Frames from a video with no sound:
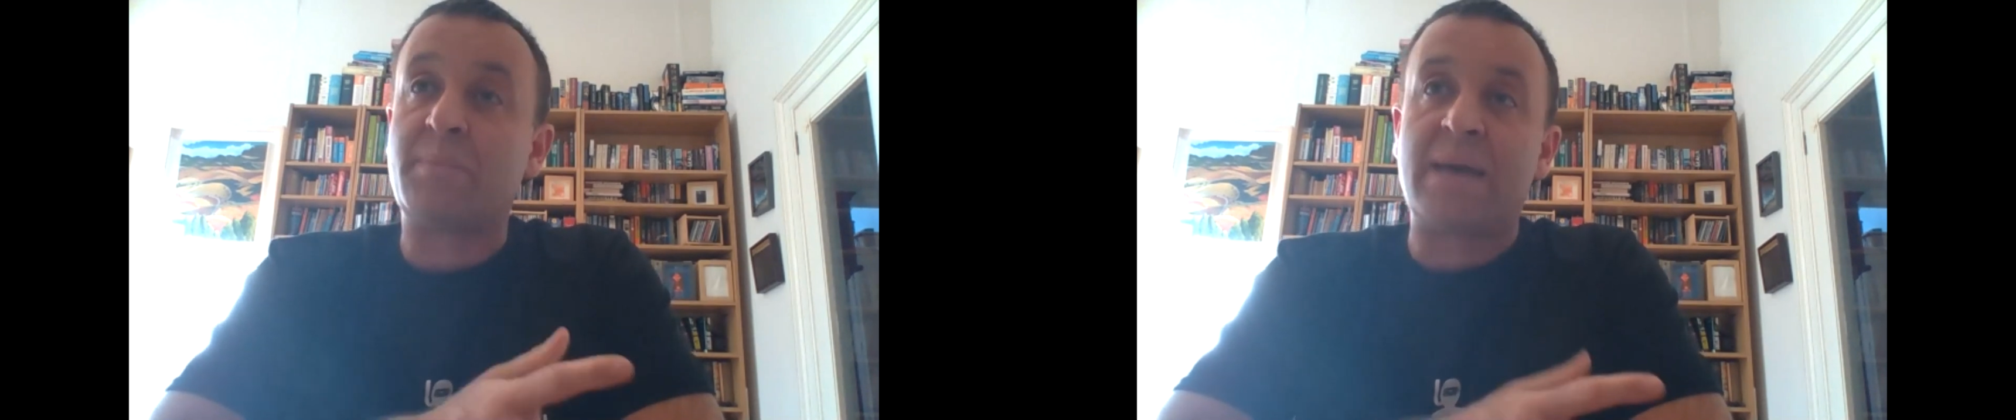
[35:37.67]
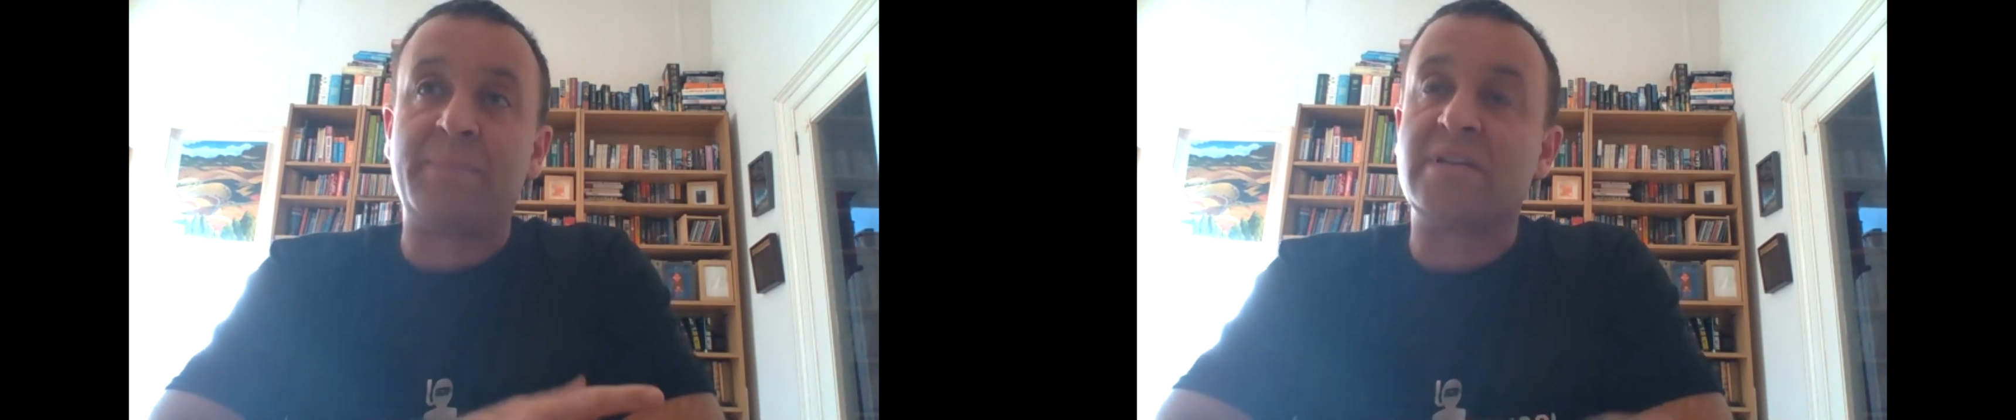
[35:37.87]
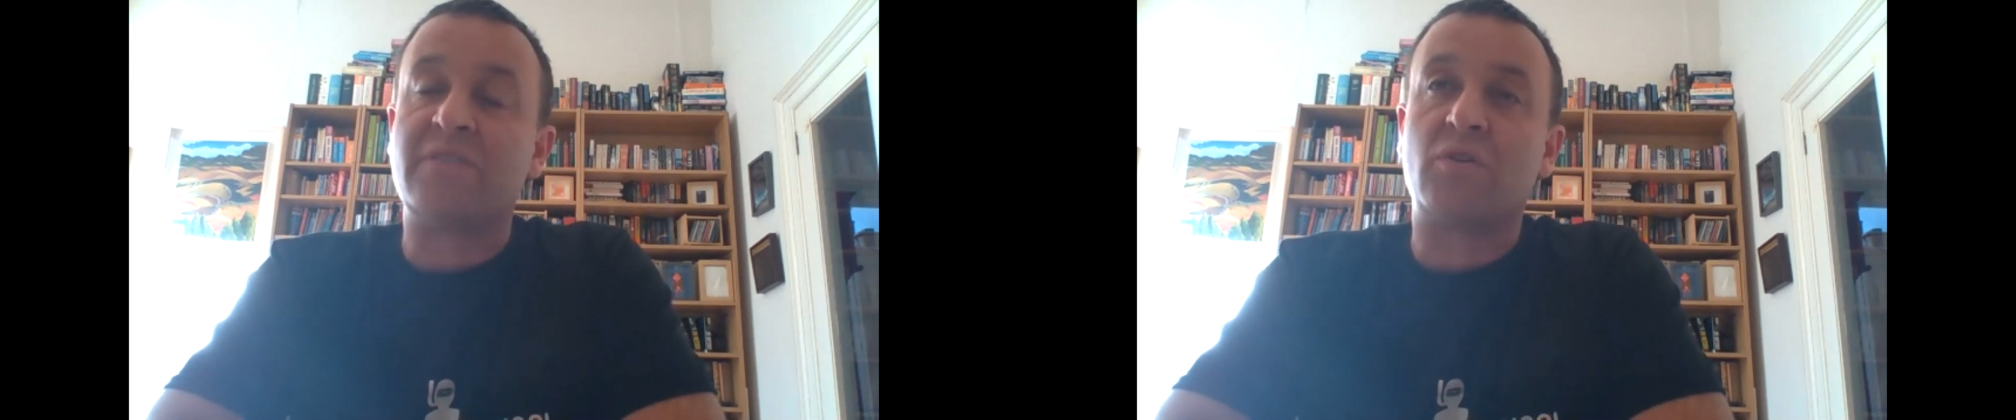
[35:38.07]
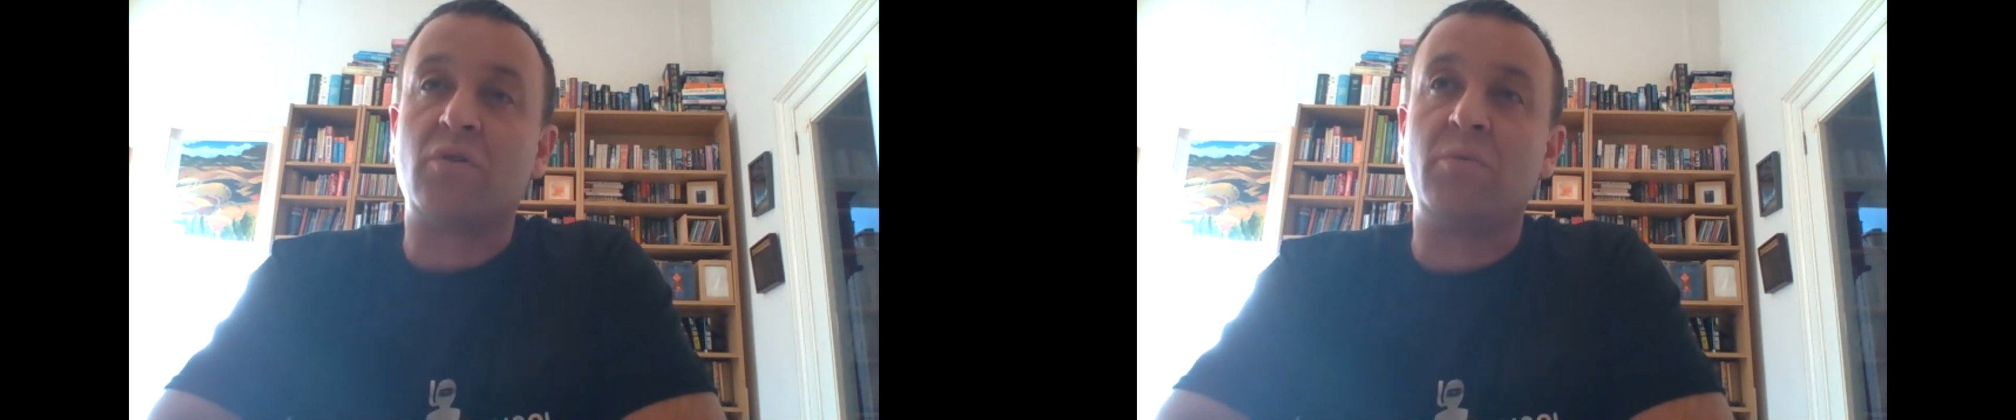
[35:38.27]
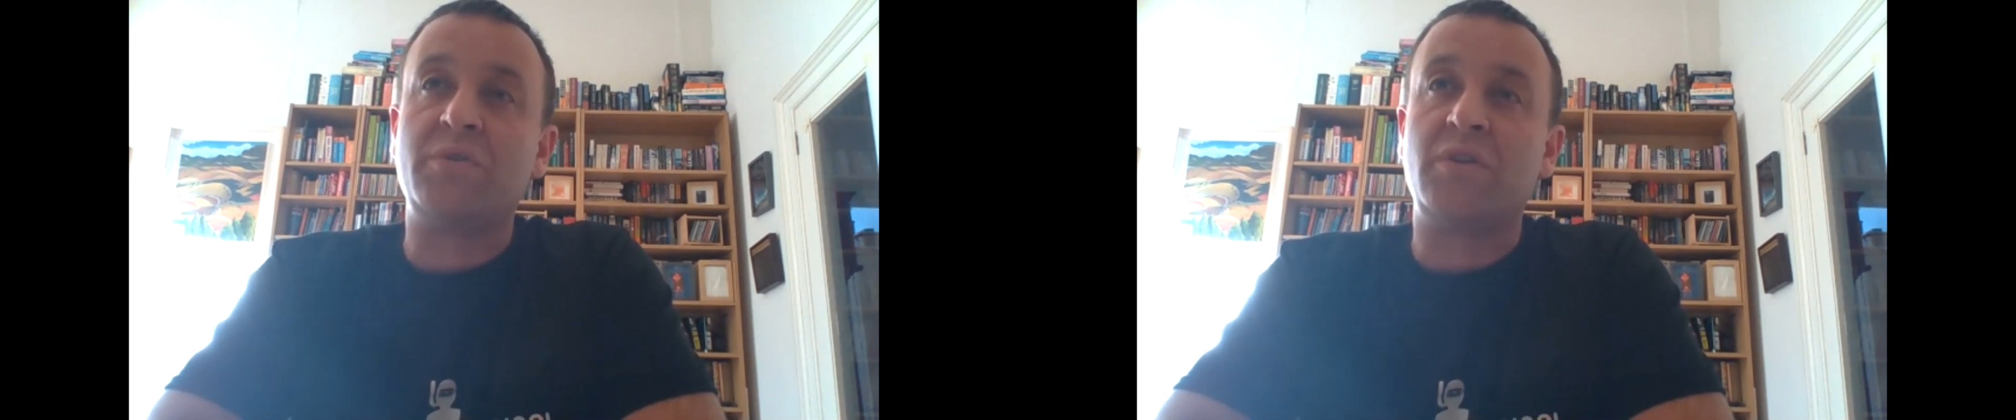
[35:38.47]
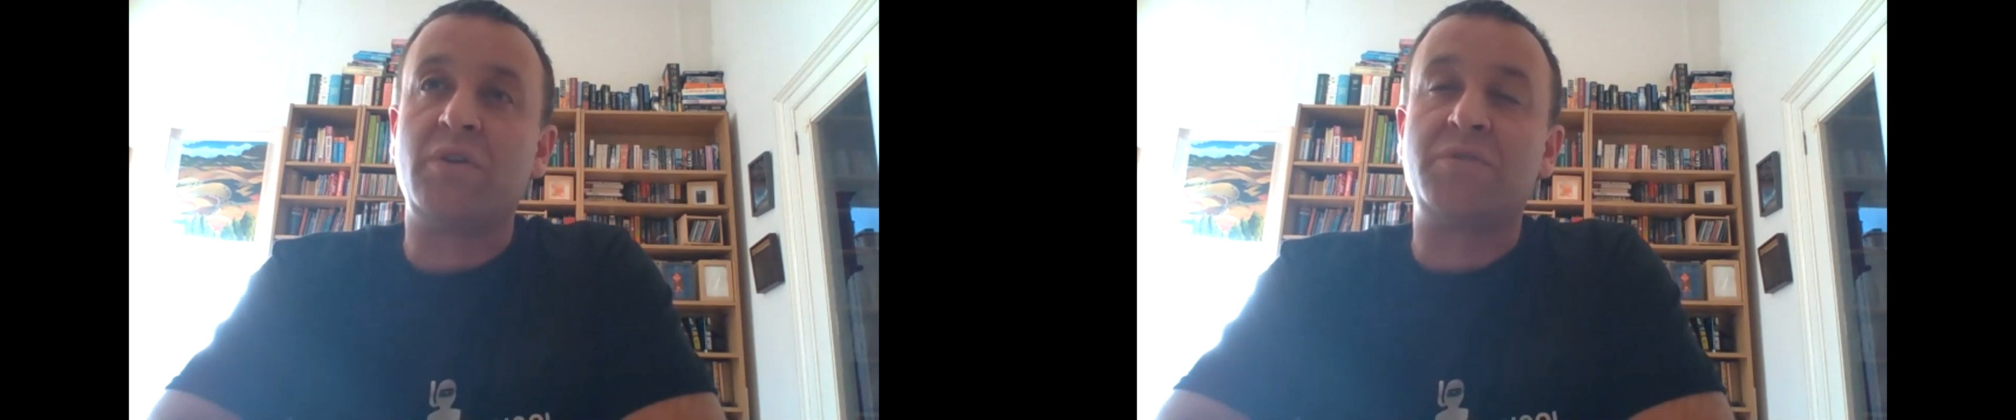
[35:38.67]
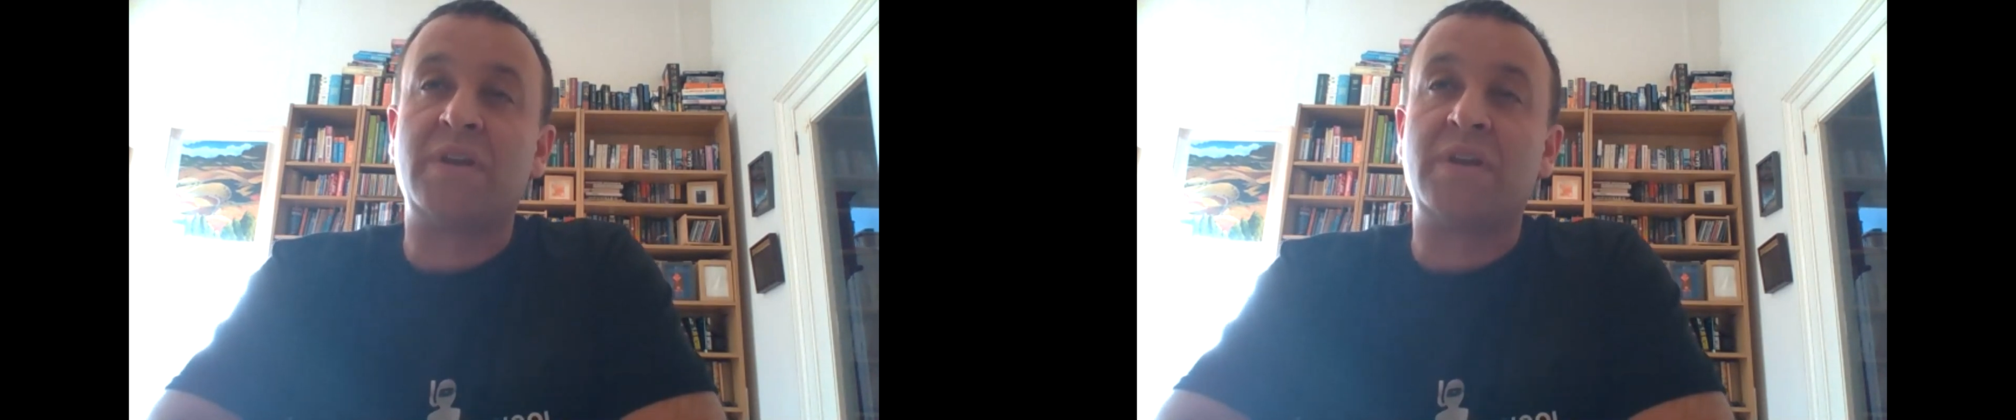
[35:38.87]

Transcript: I'd be happy to have a call with you